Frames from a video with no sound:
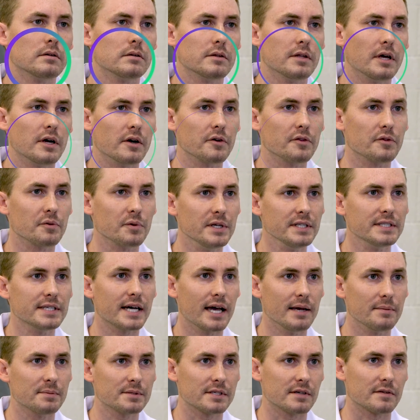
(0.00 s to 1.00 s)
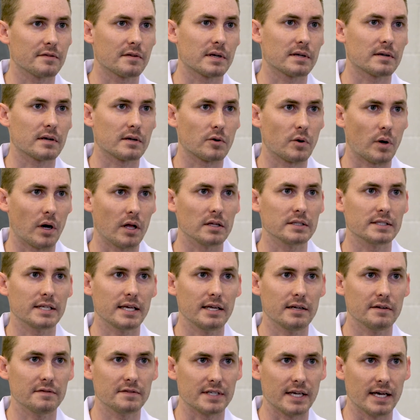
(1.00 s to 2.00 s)
There are three types of
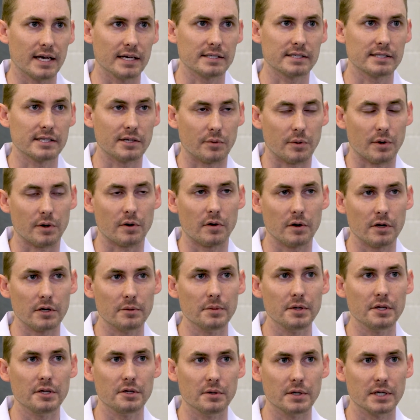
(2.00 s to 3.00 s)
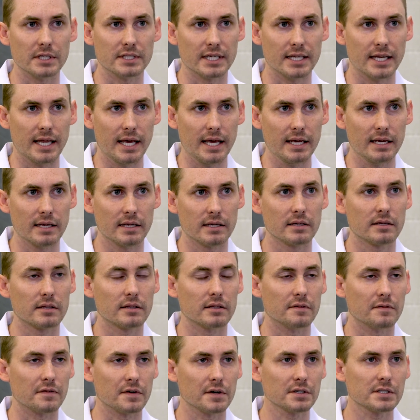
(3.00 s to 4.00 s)
qualitative tests that we're going to be doing today.
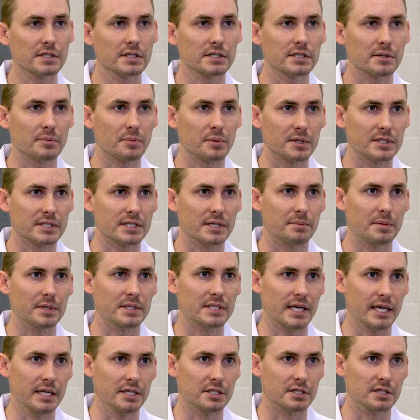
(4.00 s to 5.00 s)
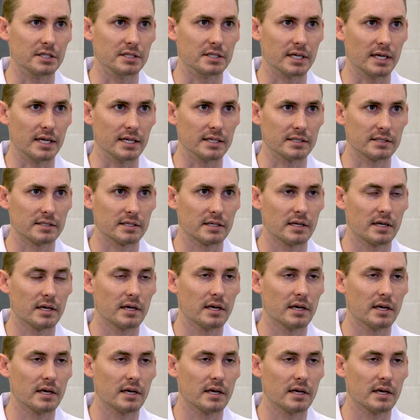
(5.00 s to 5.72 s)
The first is a precipitation test.